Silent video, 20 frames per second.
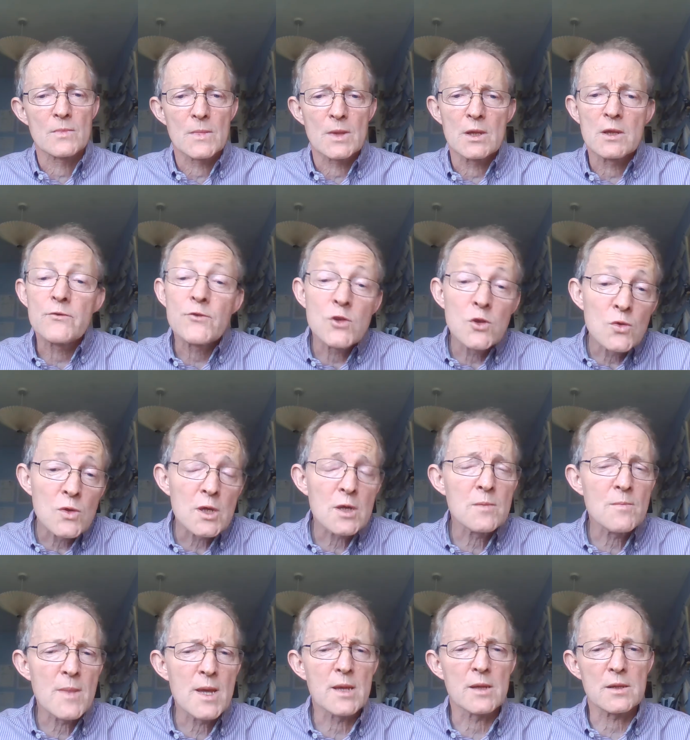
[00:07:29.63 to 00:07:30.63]
if you can
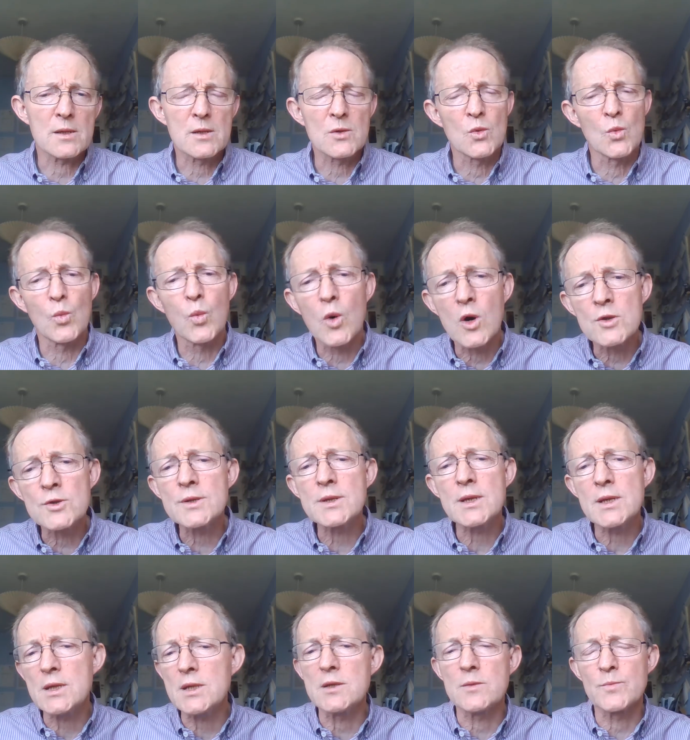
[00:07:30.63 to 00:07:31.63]
make one
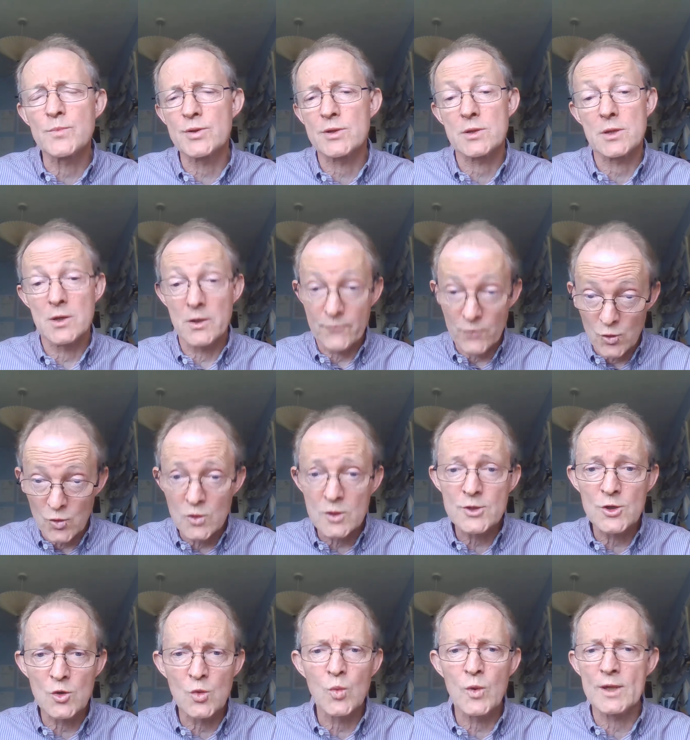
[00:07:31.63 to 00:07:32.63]
heap of all
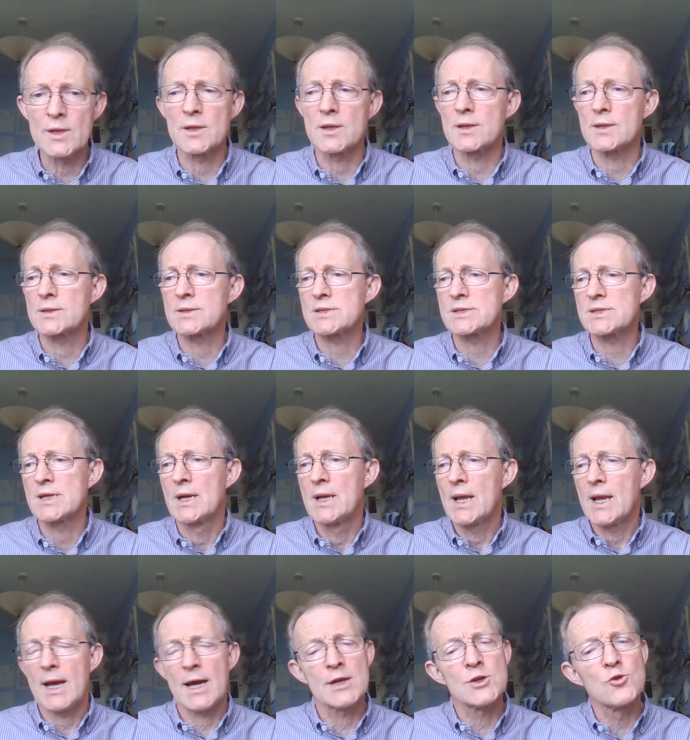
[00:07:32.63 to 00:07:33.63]
your winnings
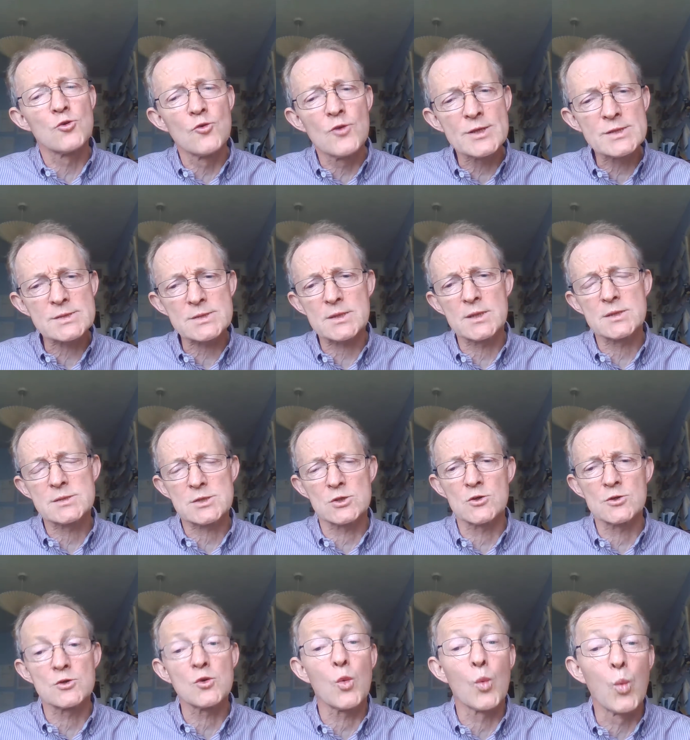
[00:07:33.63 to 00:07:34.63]
and risk it
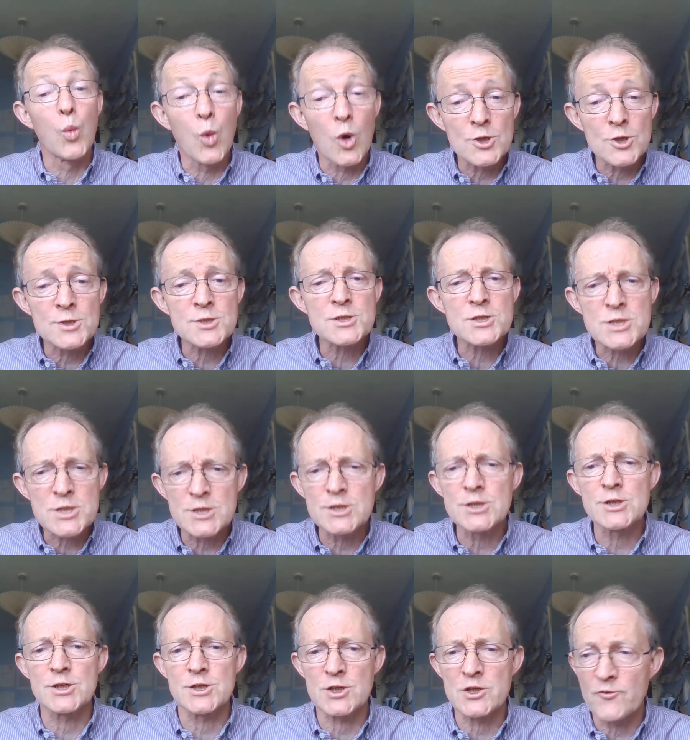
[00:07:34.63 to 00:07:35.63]
on one
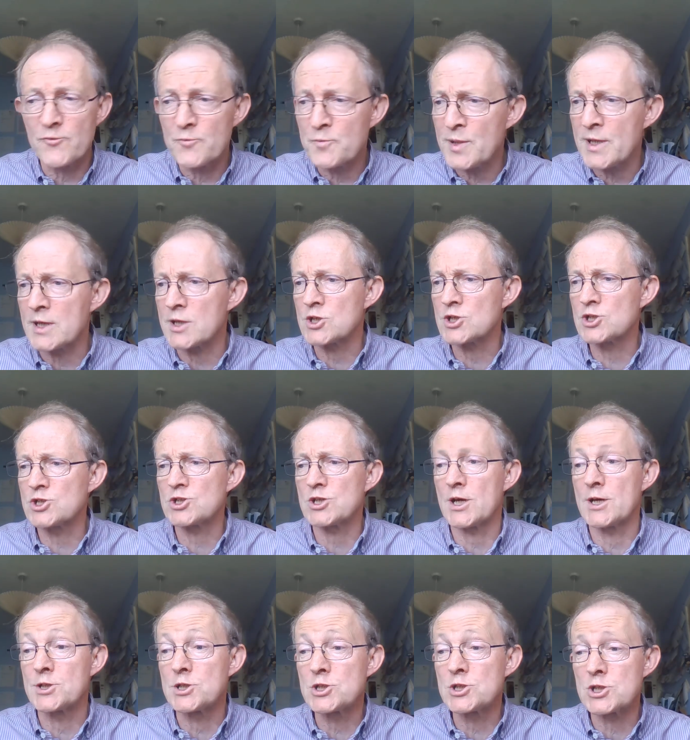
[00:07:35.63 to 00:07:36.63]
turn of pitch
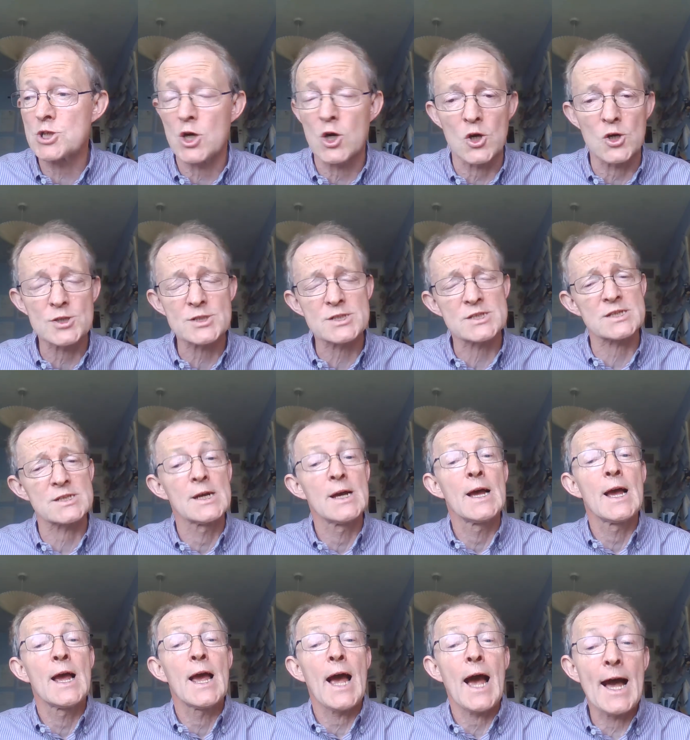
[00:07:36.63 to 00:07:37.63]
and toss,
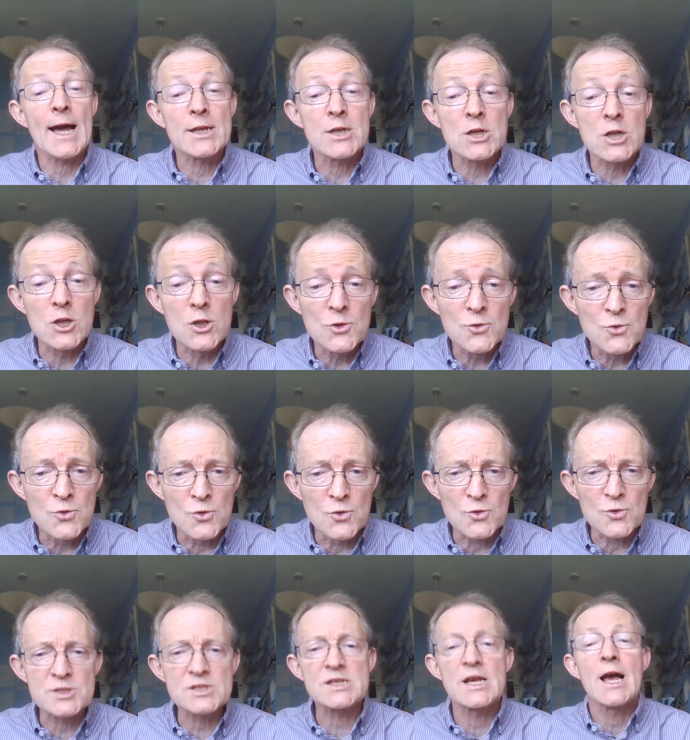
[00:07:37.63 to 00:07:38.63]
and
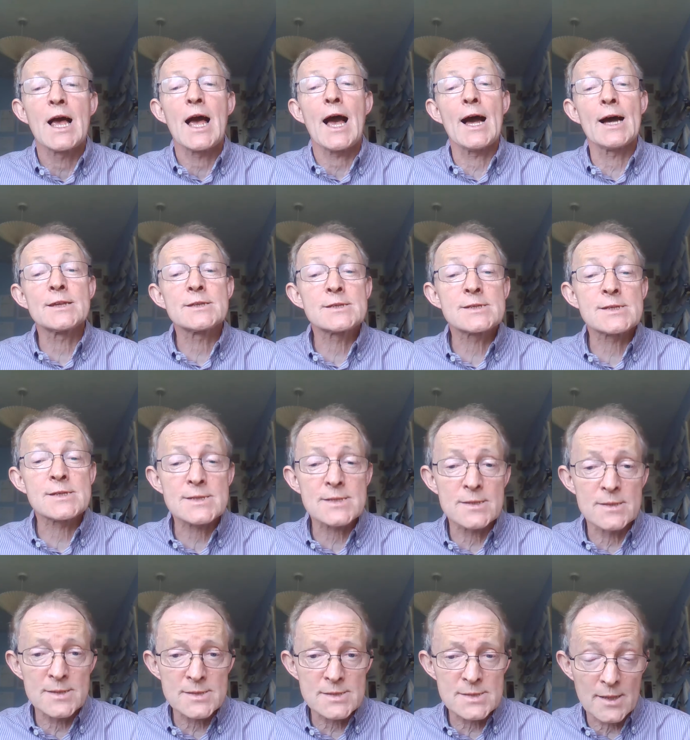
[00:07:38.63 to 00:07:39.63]
lose and
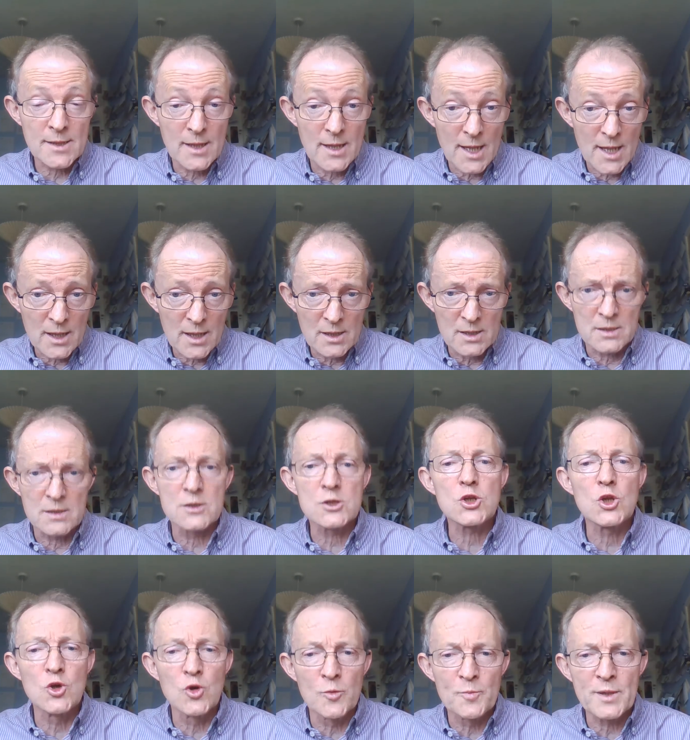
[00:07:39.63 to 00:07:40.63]
start again at
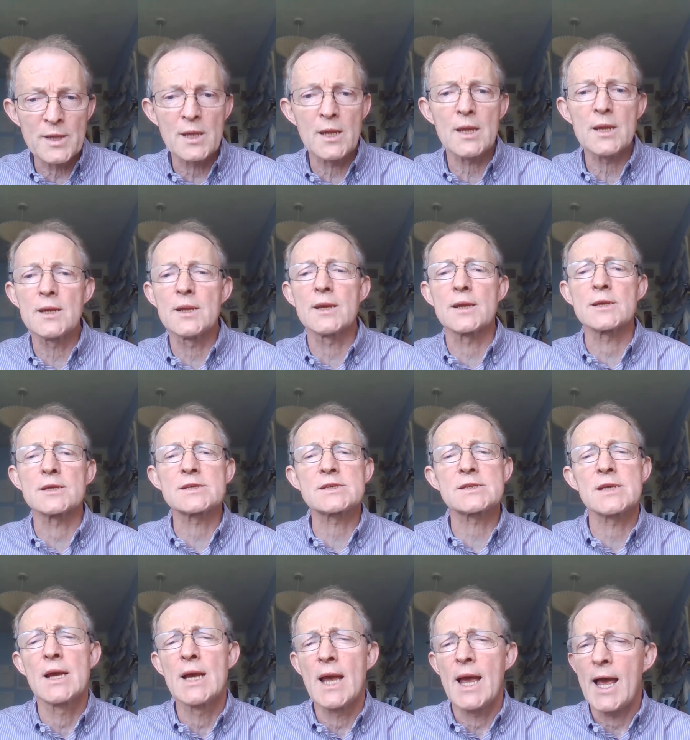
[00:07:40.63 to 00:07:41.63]
your beginnings,
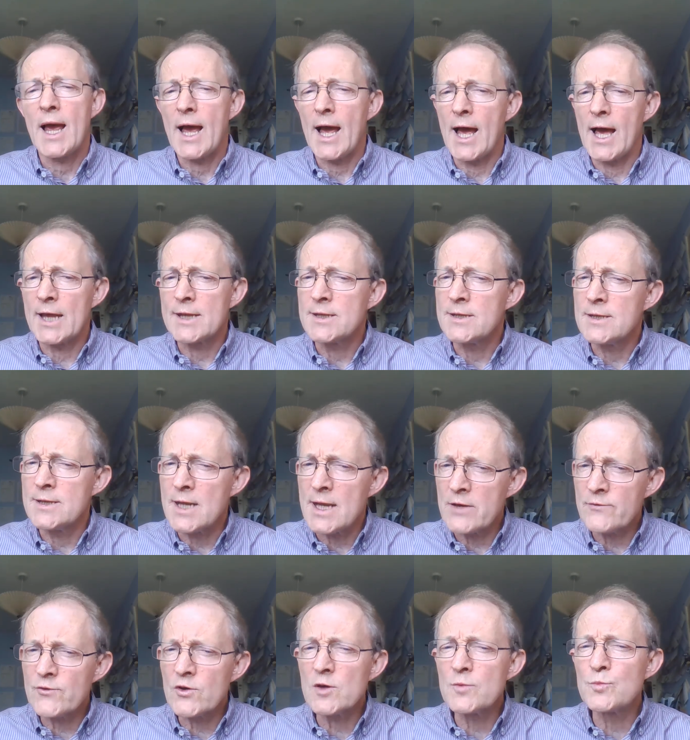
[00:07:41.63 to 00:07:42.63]
and
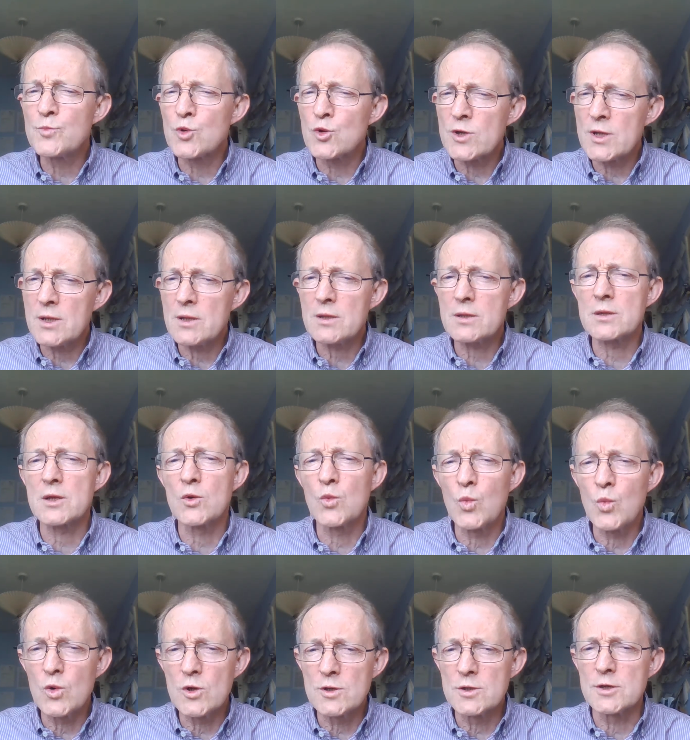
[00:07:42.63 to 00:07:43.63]
never breathe a
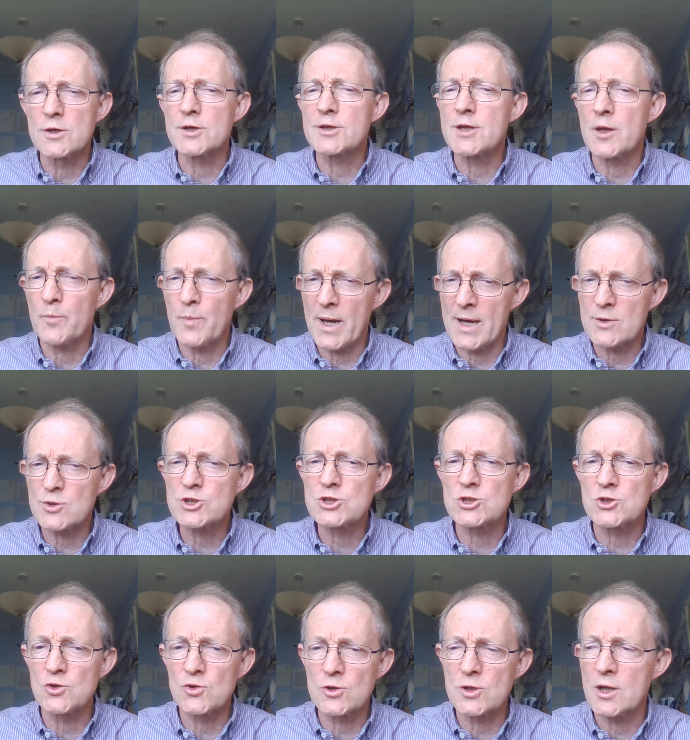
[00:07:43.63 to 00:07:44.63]
word about
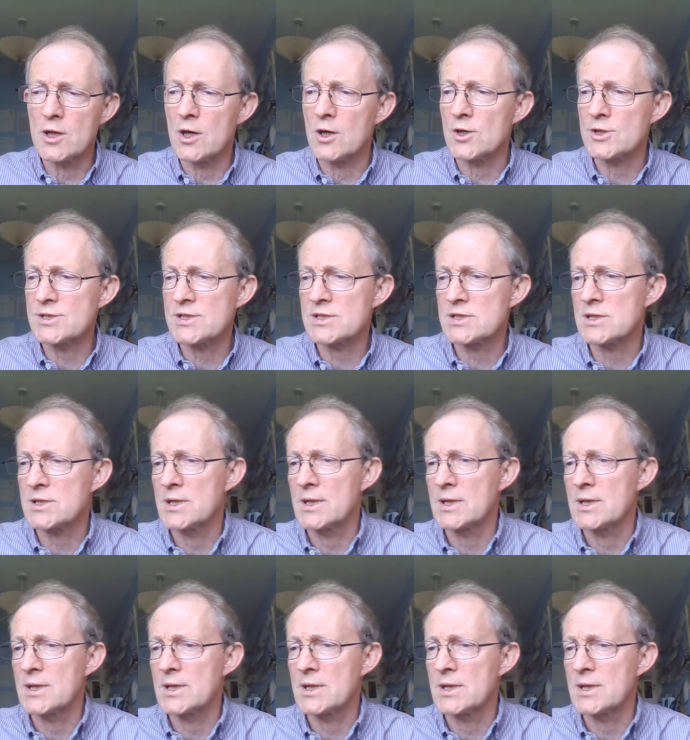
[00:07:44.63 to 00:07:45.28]
your loss,